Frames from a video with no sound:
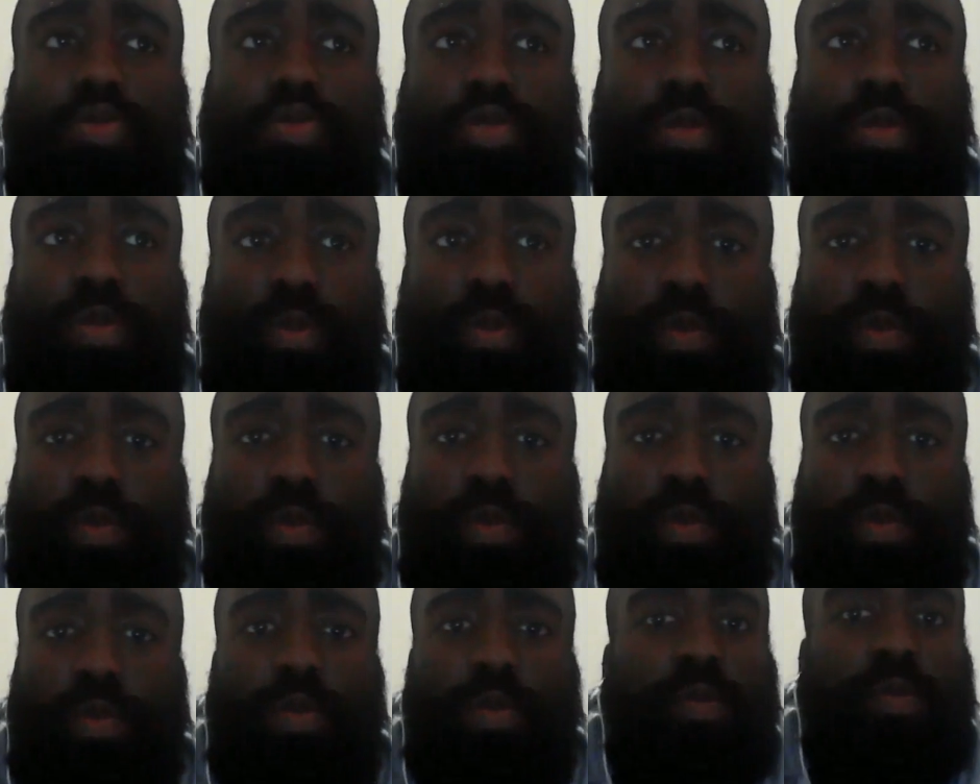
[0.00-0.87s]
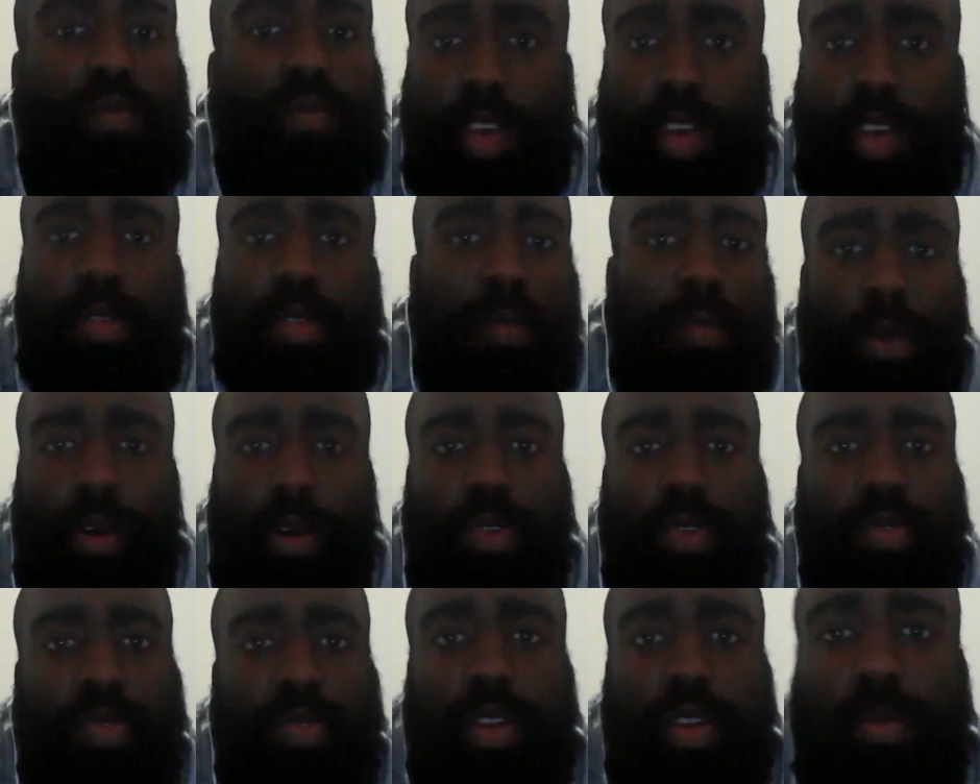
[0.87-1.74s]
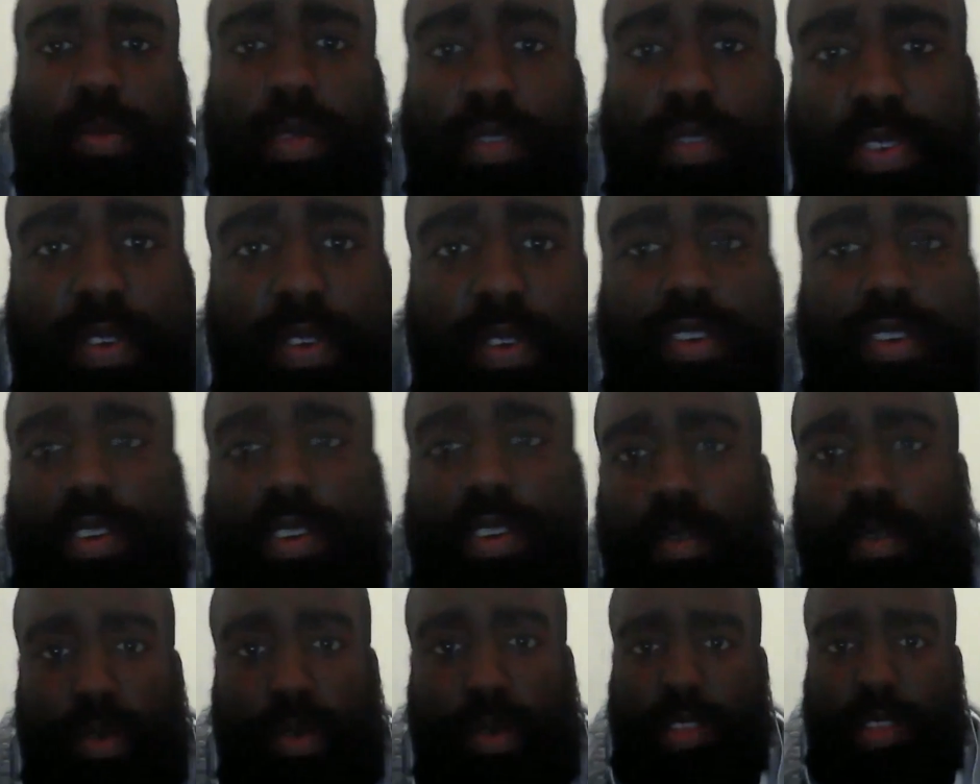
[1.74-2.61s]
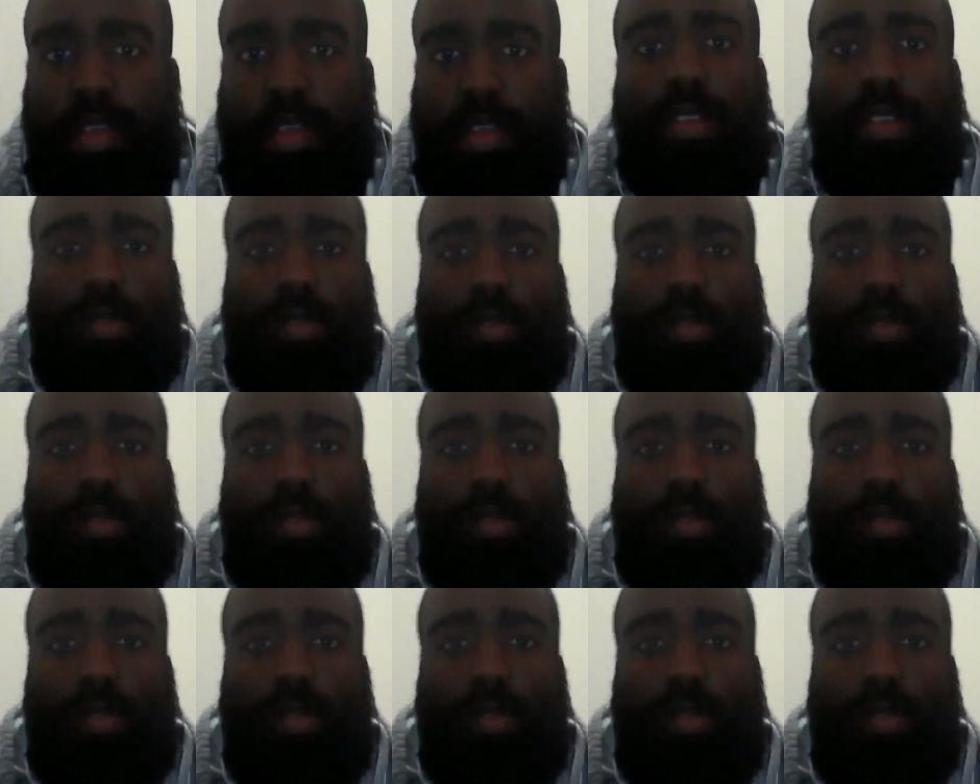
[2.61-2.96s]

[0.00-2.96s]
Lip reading: do in the world for human flourishing with